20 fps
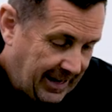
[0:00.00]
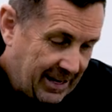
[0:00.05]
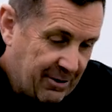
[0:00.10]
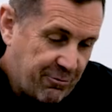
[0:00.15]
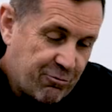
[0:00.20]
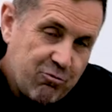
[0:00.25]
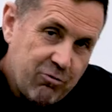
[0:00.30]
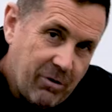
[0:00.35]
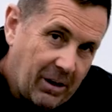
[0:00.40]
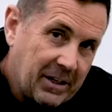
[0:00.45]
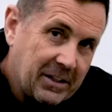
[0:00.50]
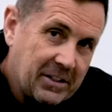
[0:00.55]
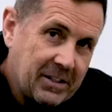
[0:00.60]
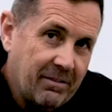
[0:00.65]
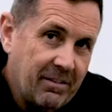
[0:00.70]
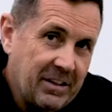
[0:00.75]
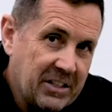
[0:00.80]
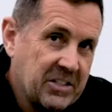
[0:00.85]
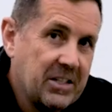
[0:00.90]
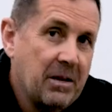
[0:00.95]
It's a
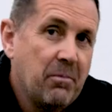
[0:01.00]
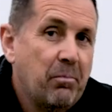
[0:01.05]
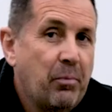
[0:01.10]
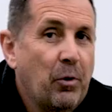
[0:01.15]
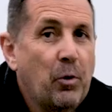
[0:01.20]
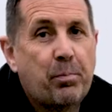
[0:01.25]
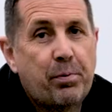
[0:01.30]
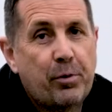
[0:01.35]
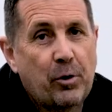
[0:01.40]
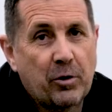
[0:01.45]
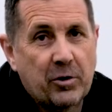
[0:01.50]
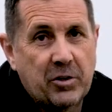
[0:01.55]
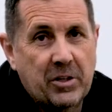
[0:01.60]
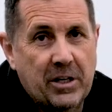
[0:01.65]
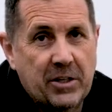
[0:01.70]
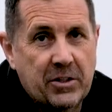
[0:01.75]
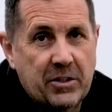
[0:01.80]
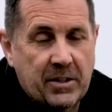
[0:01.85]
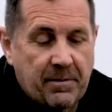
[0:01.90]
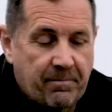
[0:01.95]
relatively simple
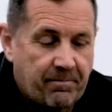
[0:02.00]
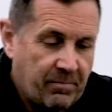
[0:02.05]
process.